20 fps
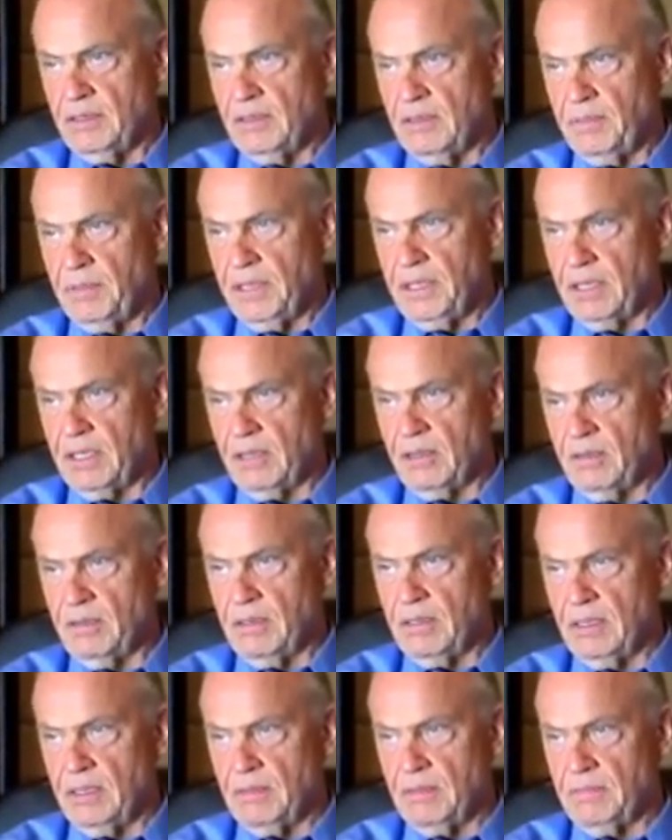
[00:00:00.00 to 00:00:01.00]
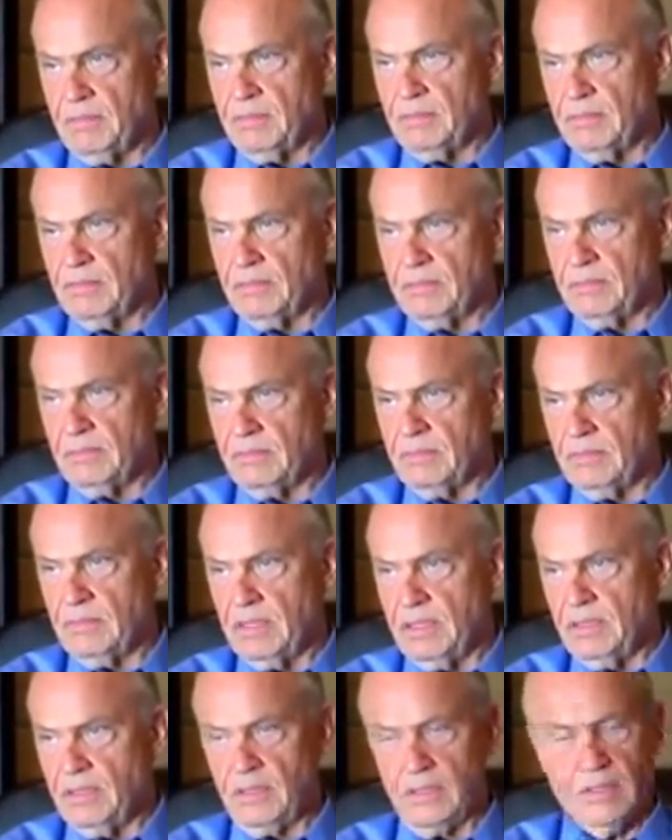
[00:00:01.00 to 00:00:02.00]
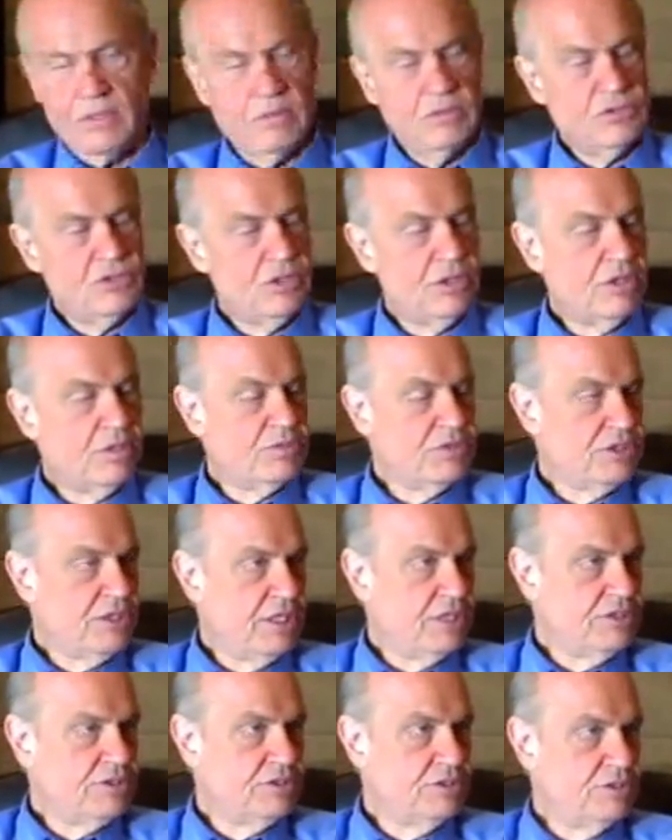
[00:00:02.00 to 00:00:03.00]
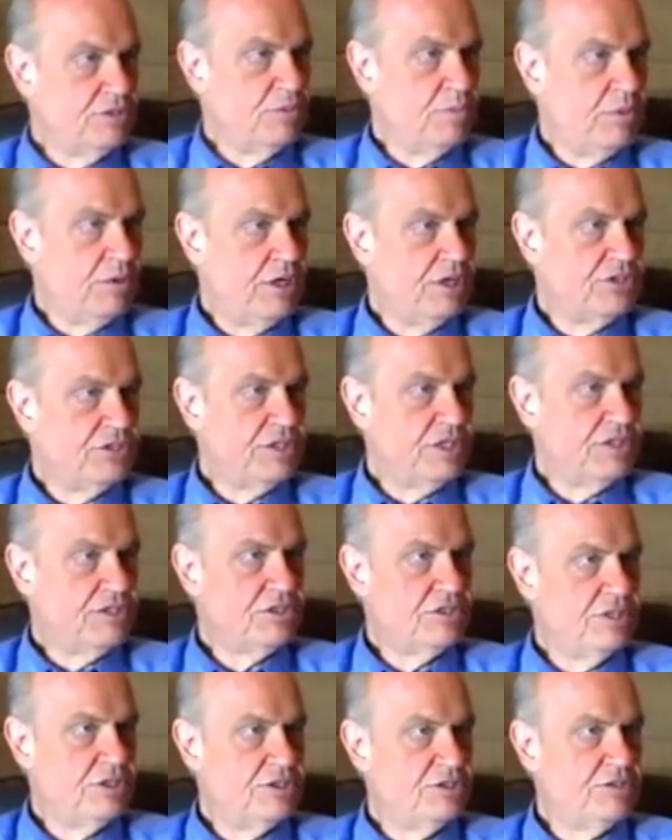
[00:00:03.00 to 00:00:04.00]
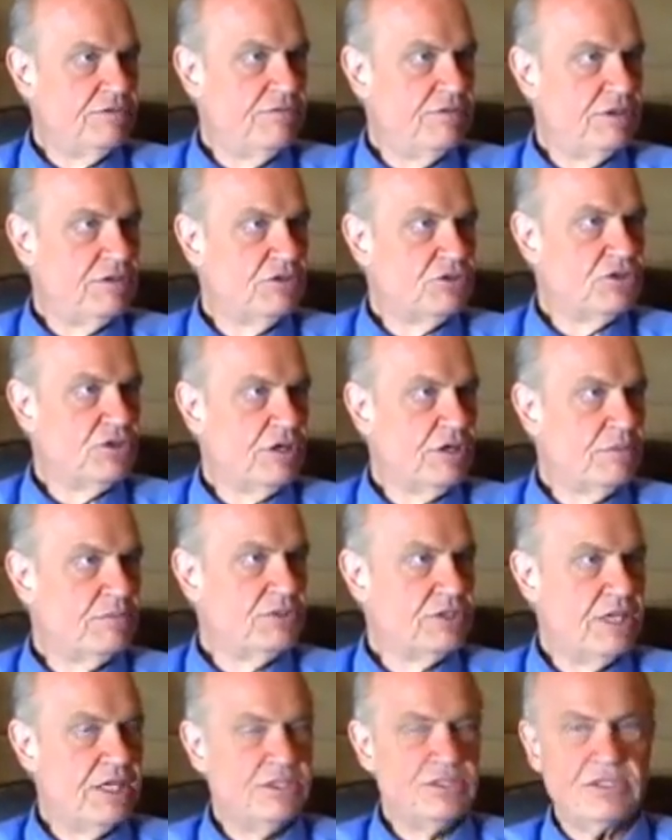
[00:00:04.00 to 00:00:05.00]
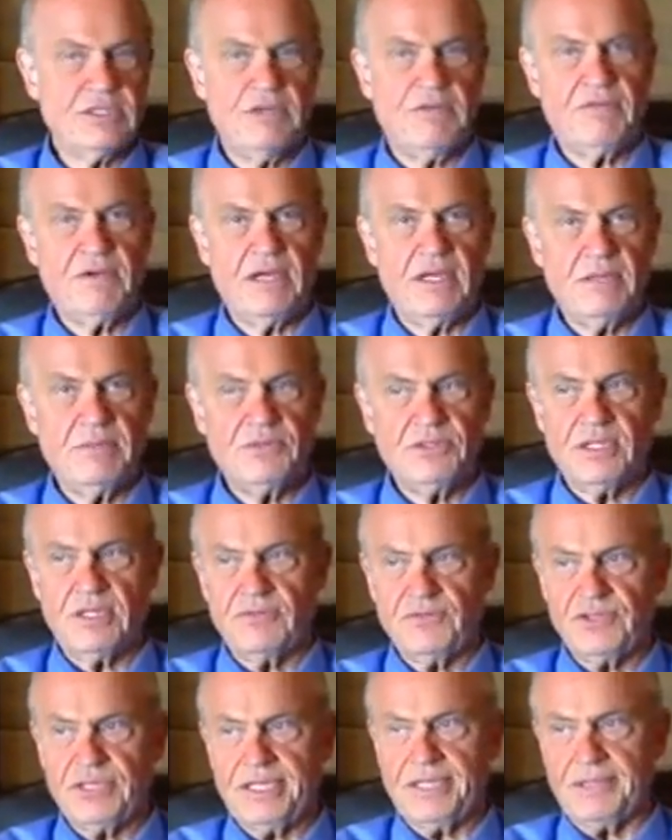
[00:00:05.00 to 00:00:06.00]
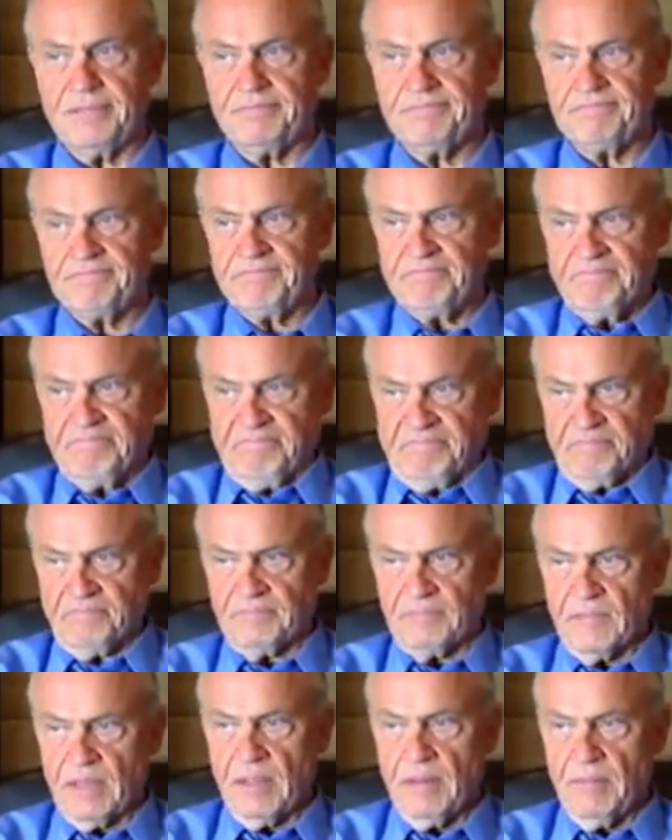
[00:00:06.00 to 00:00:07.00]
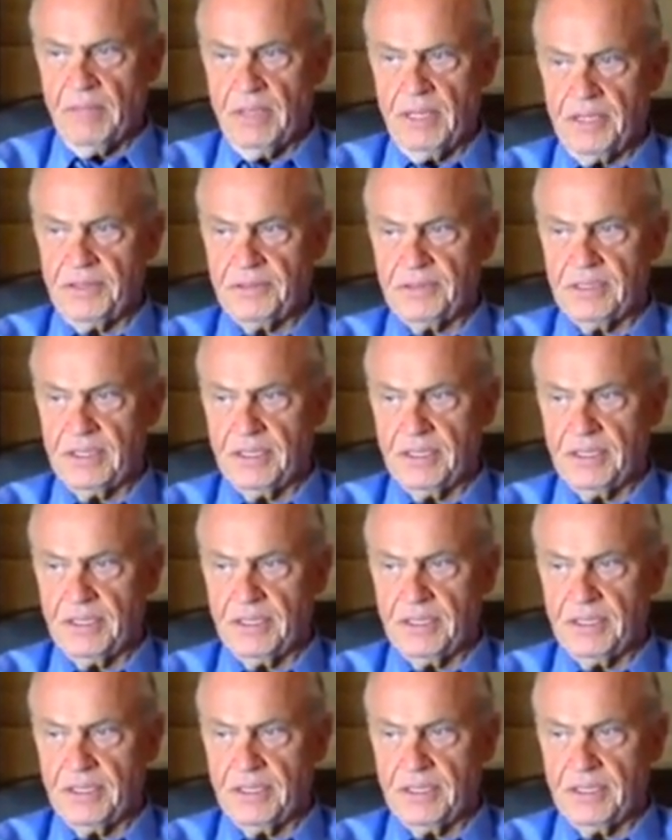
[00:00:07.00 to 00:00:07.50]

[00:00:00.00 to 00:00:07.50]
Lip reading: depending on the circumstances, the due process needs to fit the circumstances they find themselves in. But